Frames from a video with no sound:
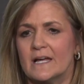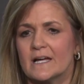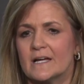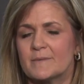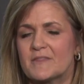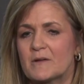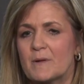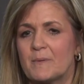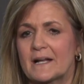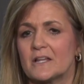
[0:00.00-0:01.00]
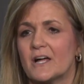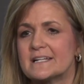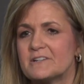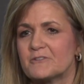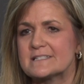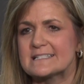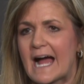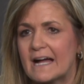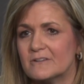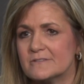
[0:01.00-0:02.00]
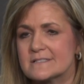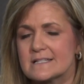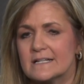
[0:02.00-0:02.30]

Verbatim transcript: Um, I think we played a lot of different styles.